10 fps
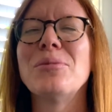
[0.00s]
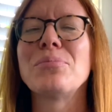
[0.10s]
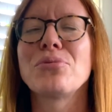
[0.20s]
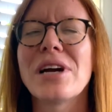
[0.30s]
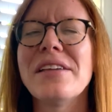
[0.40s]

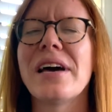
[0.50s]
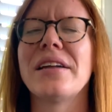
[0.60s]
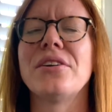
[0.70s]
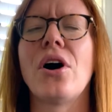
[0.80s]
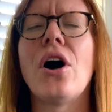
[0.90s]
Pray
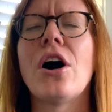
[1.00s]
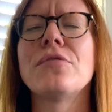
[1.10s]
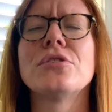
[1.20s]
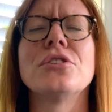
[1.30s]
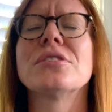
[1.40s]
that and
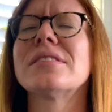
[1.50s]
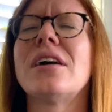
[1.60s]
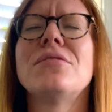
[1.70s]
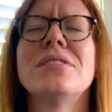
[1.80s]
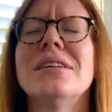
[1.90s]
offer
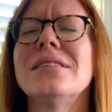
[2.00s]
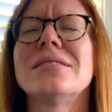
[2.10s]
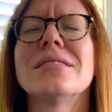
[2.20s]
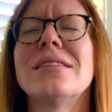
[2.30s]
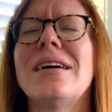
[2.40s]
yourself
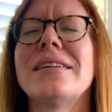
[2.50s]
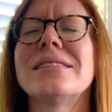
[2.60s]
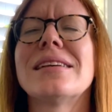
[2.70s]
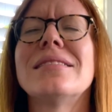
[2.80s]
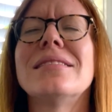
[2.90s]
to God
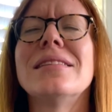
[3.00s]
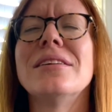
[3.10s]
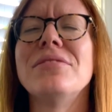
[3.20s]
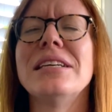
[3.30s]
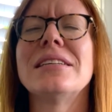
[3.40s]
as a
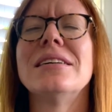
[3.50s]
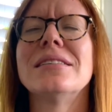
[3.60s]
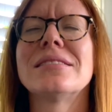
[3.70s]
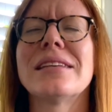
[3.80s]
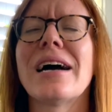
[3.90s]
living
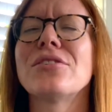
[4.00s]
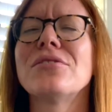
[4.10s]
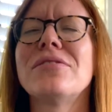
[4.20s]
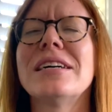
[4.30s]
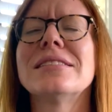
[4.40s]

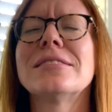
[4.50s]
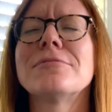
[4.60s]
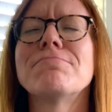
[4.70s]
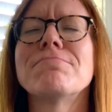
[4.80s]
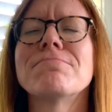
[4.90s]

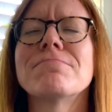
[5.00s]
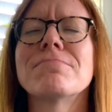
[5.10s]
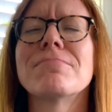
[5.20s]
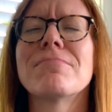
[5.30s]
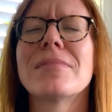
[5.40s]
sacrifice.
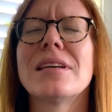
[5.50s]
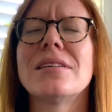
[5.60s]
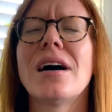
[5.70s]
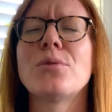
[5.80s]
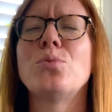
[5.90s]

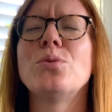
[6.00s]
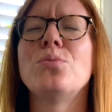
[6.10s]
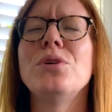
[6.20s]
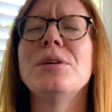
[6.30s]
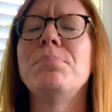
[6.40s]
God, would
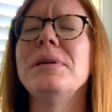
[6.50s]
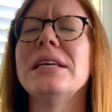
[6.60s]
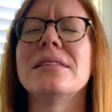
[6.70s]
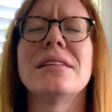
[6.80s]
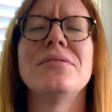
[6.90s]
we
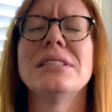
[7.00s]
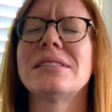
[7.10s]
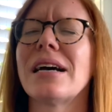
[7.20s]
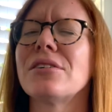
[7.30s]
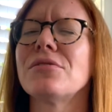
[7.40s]
be living
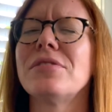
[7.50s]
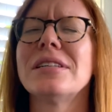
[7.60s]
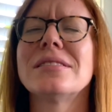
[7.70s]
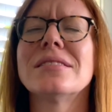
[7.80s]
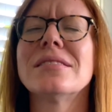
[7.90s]

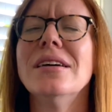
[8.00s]
sacrifices?